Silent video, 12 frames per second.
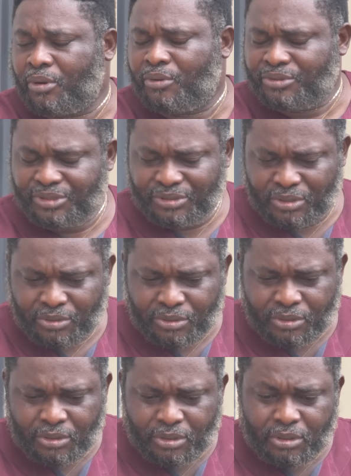Well, Otito,
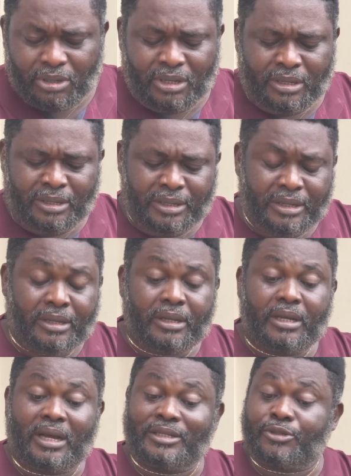
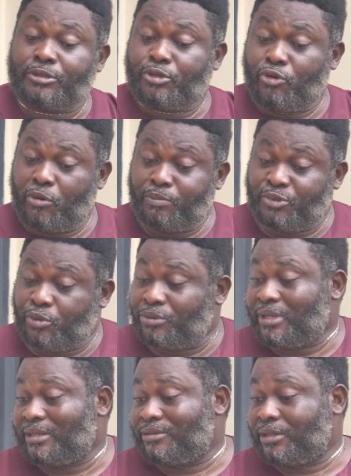I just hope so
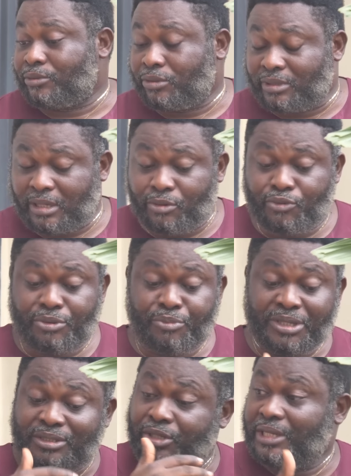that your daughter will
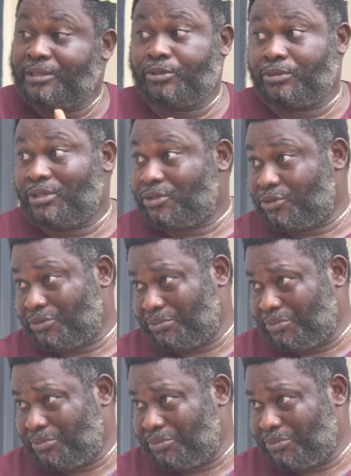maintain the diploma.